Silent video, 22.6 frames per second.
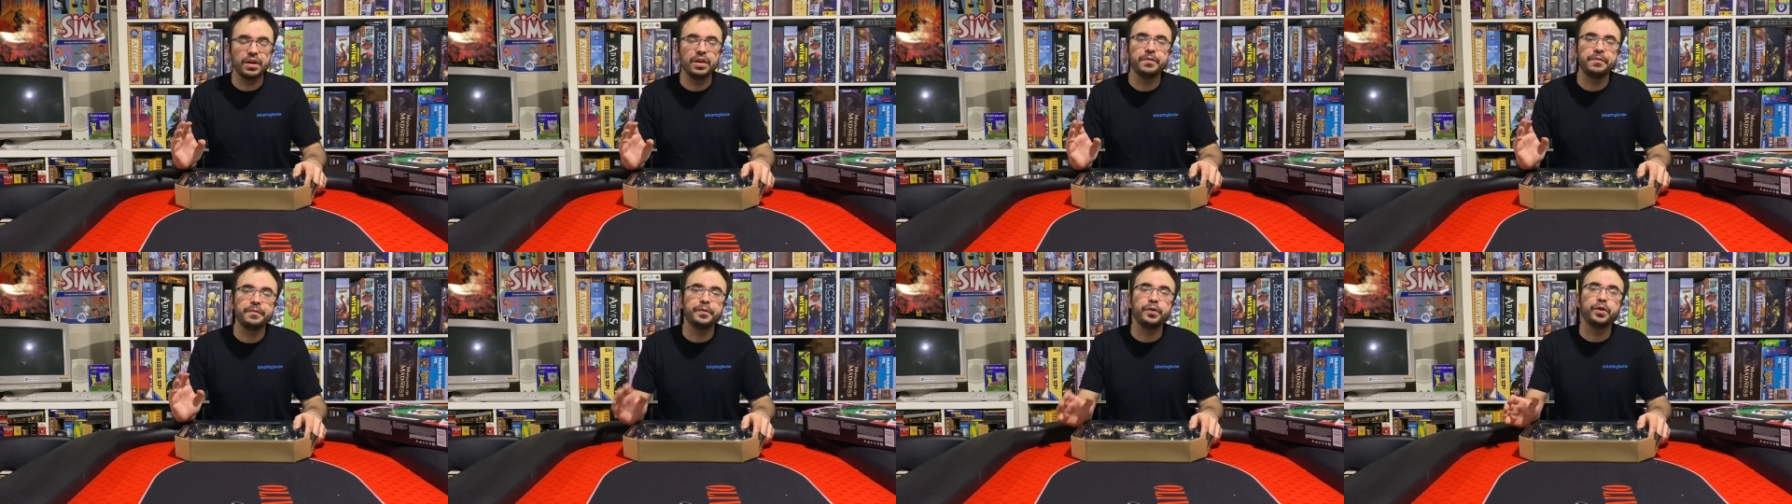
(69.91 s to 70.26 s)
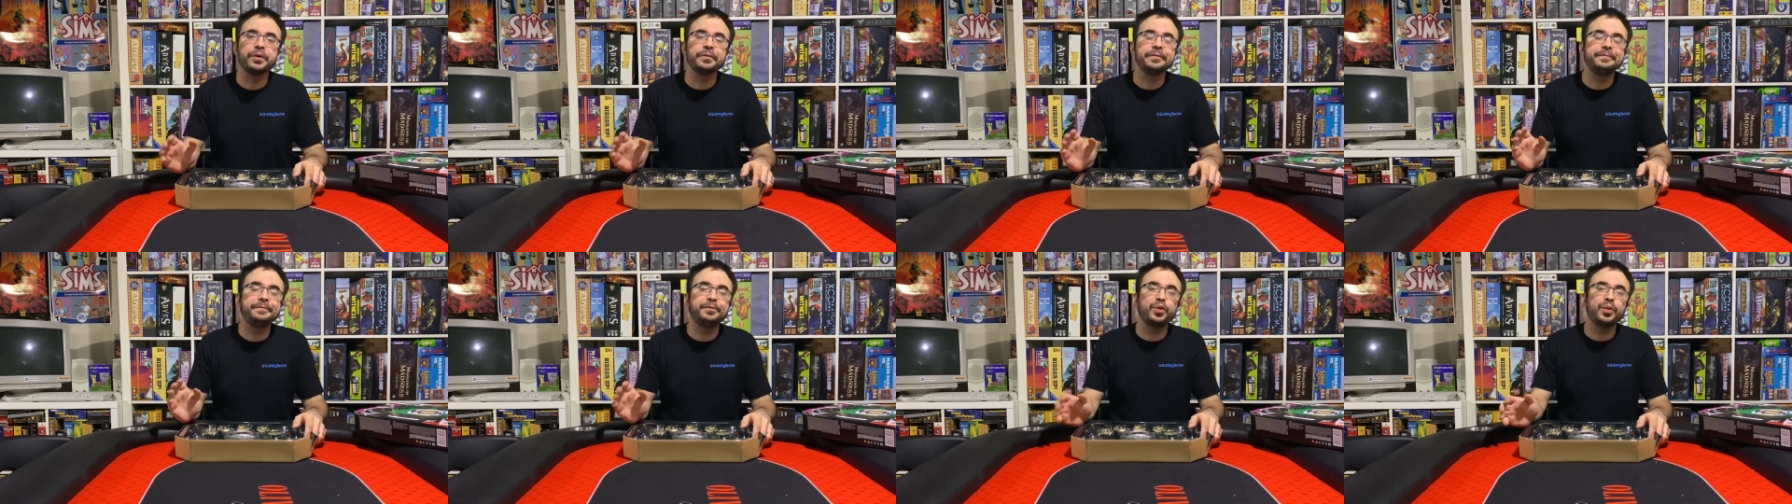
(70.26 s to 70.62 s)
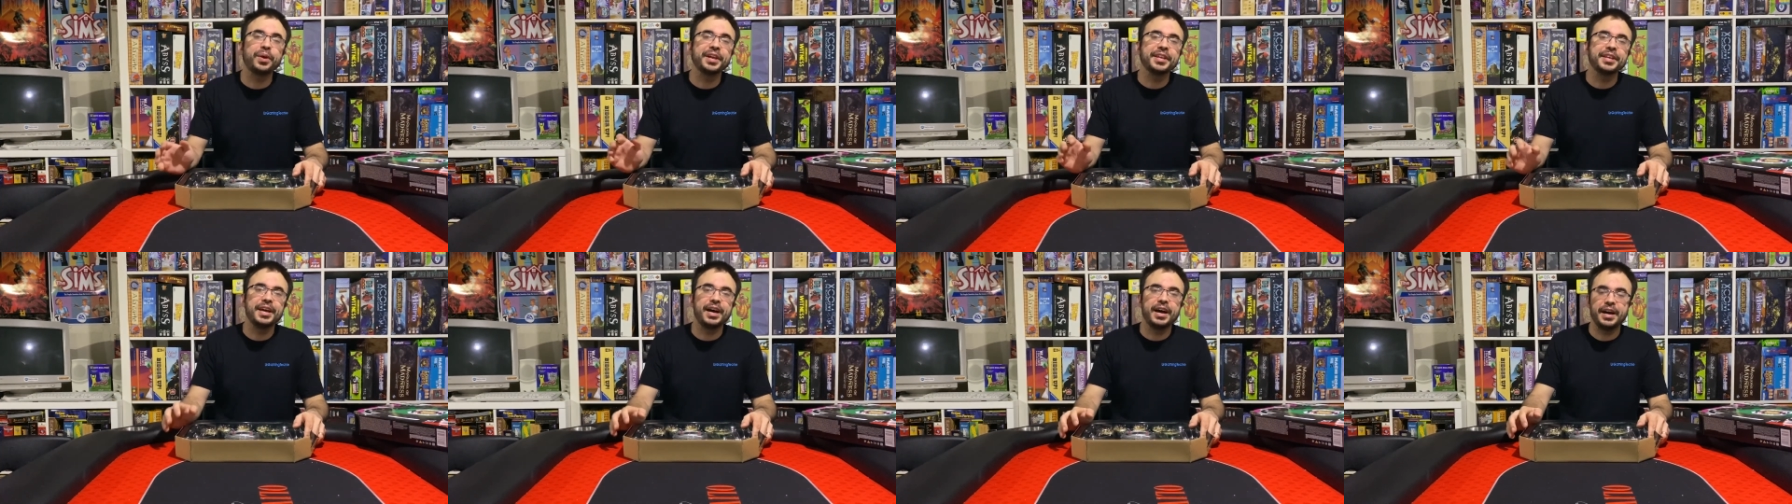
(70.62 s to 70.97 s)
for
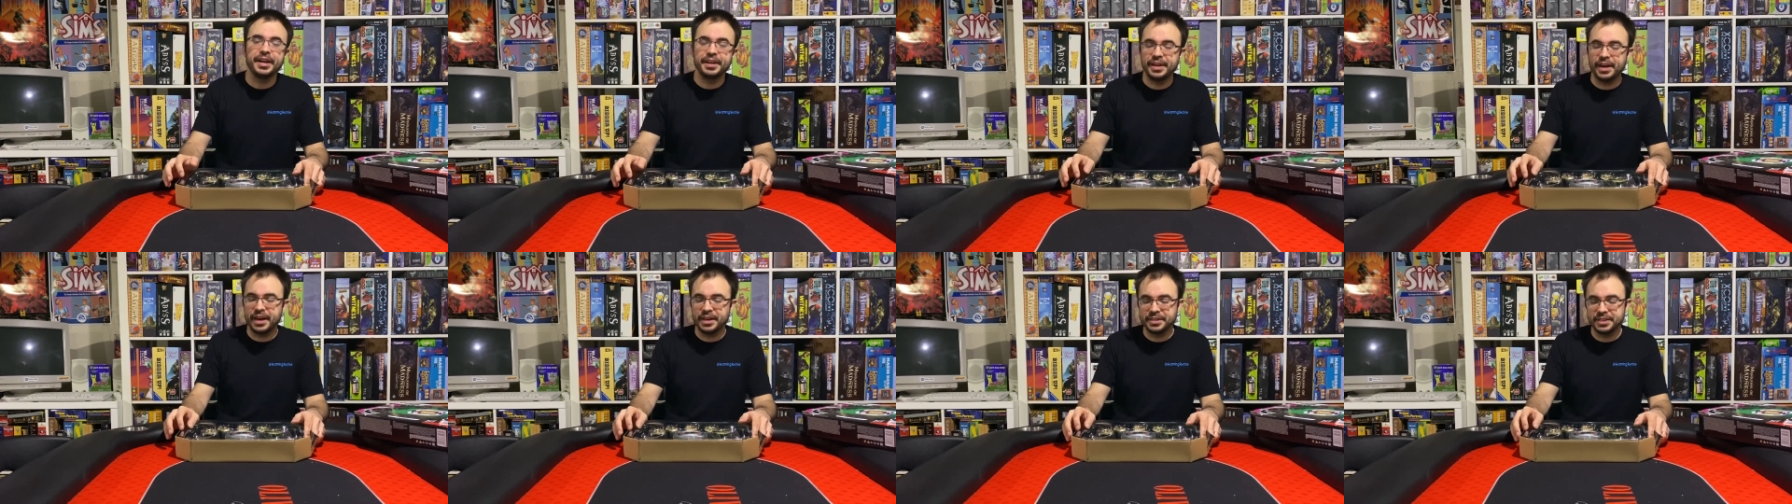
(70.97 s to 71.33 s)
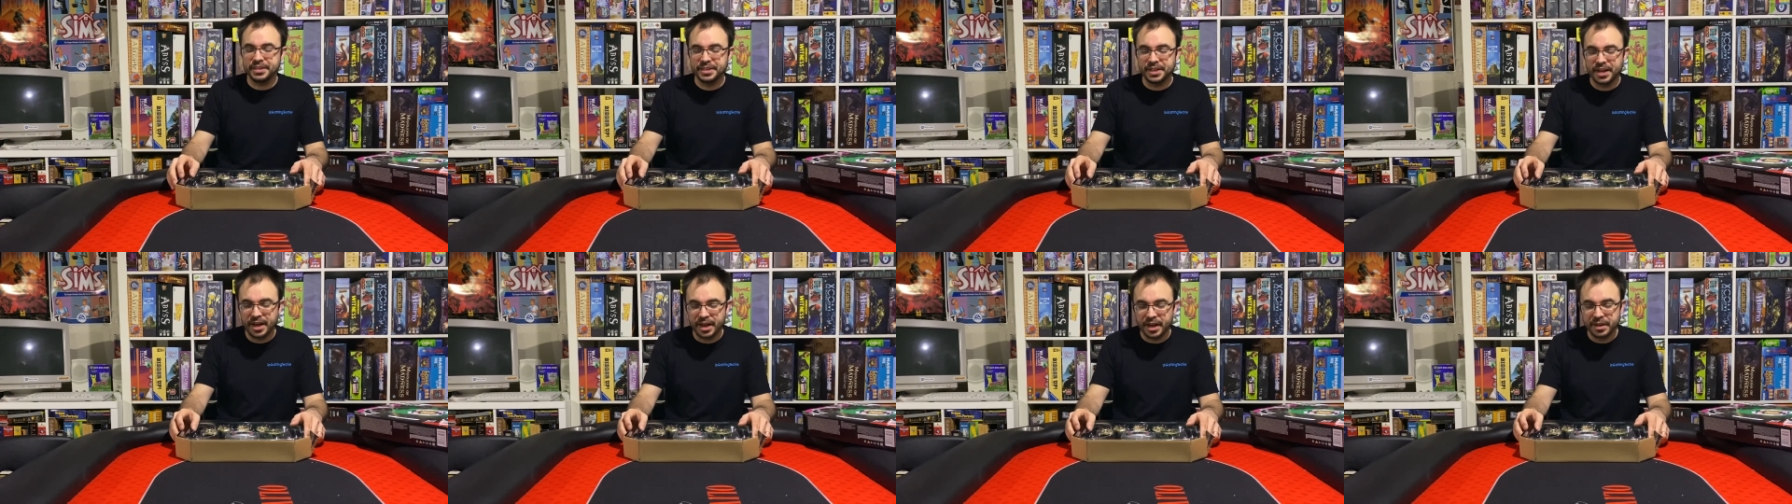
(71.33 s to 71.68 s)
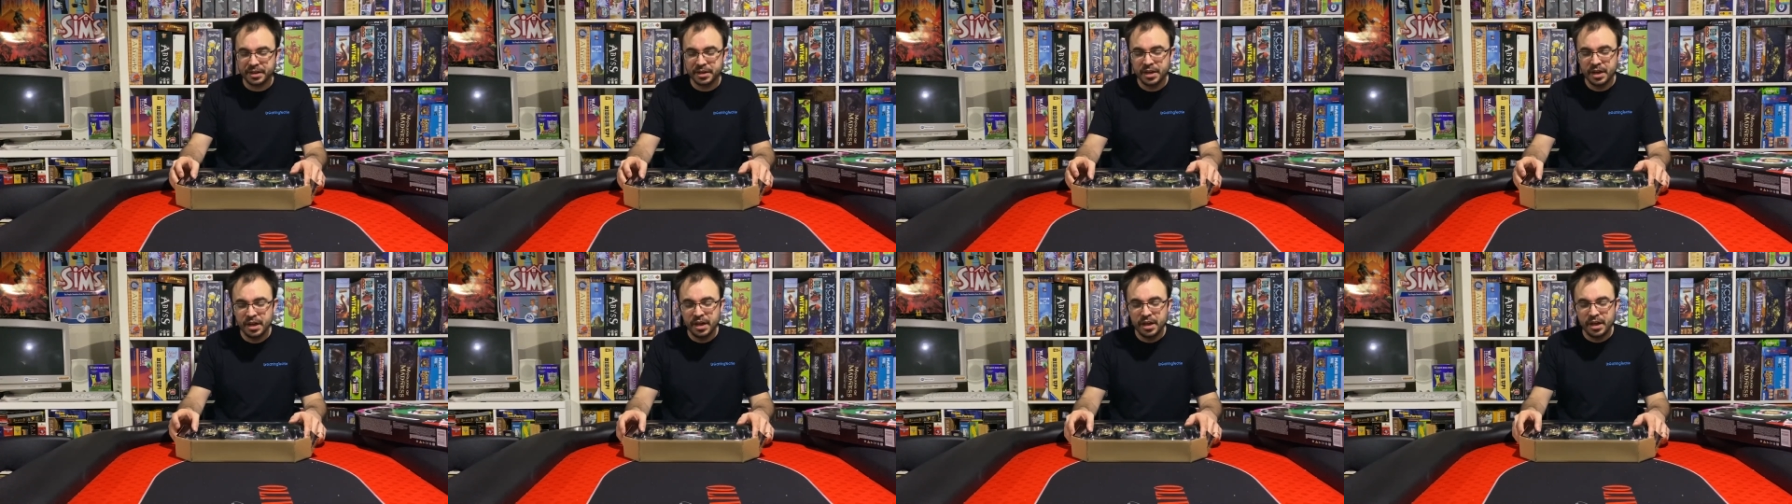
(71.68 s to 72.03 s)

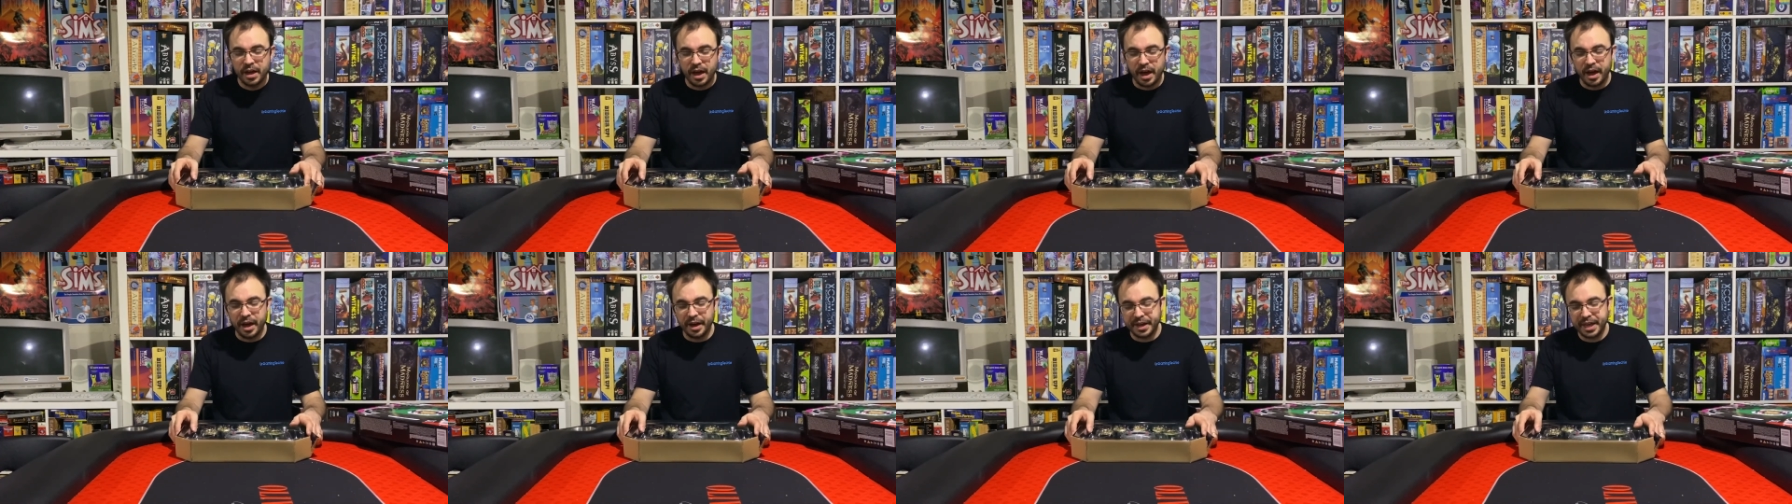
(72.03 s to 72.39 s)
$49.99.